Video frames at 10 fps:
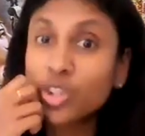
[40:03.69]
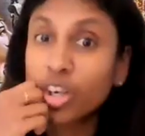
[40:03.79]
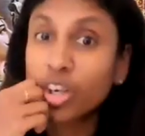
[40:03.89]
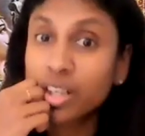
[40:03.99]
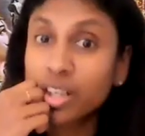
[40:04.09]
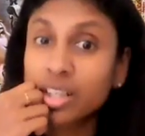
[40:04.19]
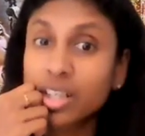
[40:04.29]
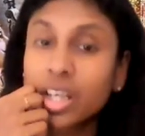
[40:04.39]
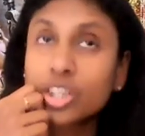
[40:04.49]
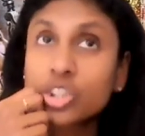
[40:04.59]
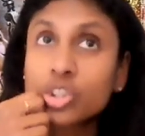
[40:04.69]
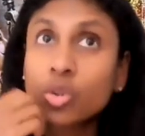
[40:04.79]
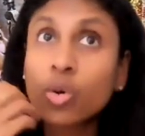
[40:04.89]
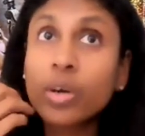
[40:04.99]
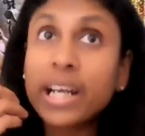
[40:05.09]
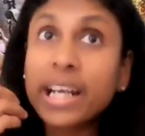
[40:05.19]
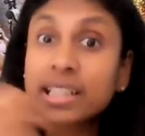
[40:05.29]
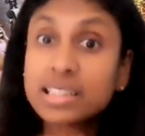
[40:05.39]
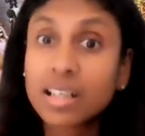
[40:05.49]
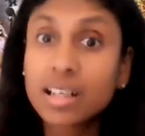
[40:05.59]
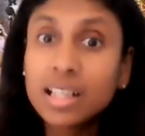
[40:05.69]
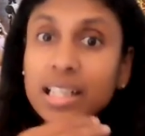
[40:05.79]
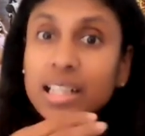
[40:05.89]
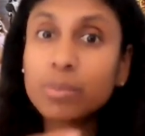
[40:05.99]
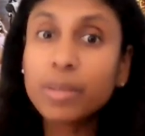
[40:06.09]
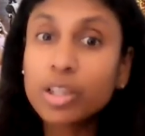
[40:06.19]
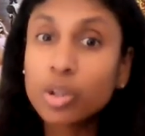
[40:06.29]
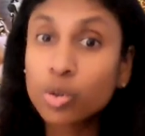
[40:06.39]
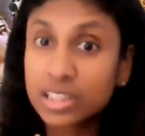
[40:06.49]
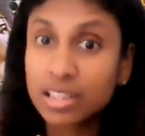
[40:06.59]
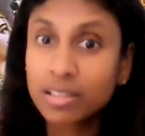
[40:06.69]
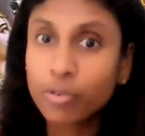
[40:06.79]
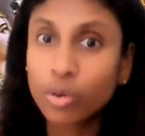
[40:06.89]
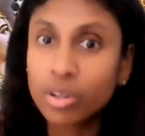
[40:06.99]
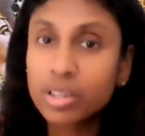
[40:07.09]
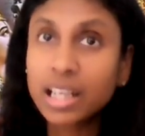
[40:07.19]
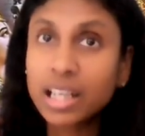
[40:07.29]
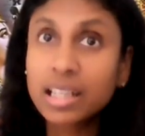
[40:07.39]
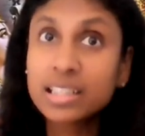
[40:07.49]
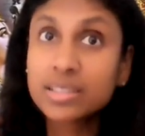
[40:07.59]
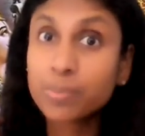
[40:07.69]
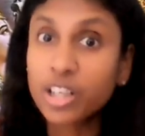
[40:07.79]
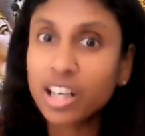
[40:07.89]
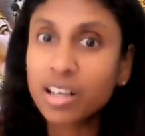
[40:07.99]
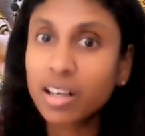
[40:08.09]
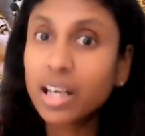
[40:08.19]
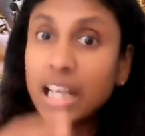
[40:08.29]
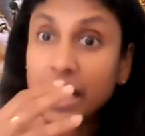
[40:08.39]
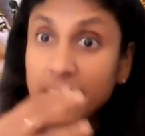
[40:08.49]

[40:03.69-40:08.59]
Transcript: Only the non-devotees got hurt. So though externally it might look sinful that he's burnt Lanka,